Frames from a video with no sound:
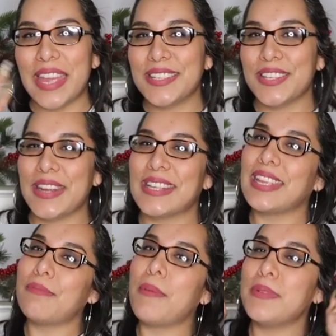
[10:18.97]
And until next
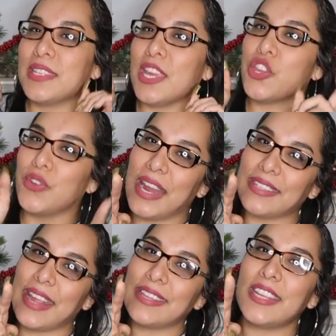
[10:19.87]
time, I'll be seeing you
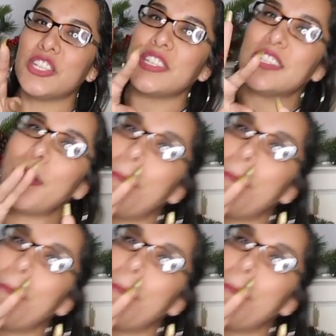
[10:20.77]
guys at concessions.